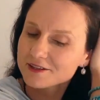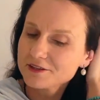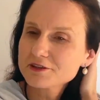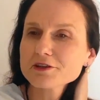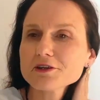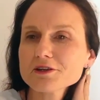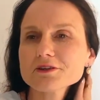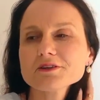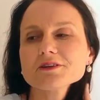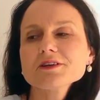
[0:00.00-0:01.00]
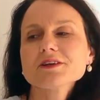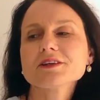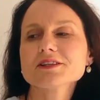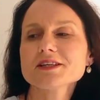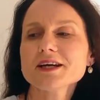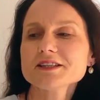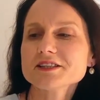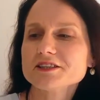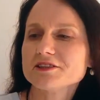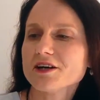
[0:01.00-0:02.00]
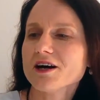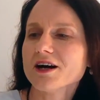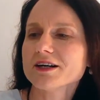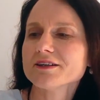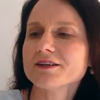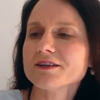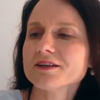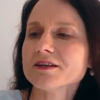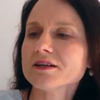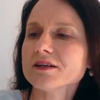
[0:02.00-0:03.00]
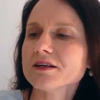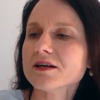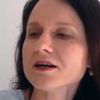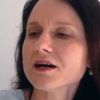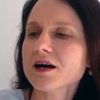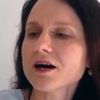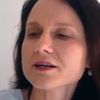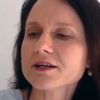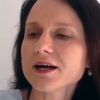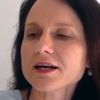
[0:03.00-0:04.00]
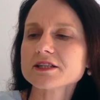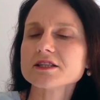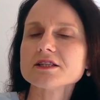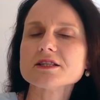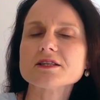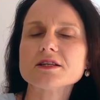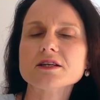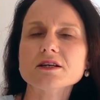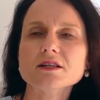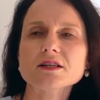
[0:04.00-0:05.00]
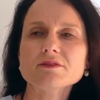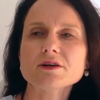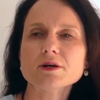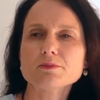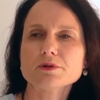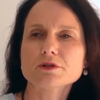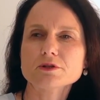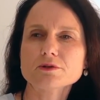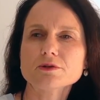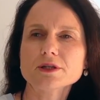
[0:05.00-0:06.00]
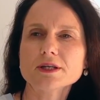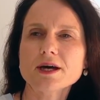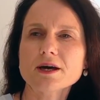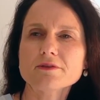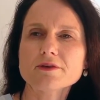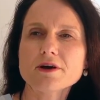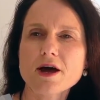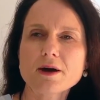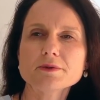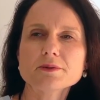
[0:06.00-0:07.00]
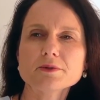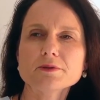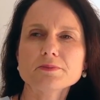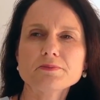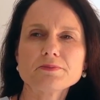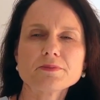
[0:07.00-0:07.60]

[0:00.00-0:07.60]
You know, the day she died, I could actually see her liver protruding out of her abdomen.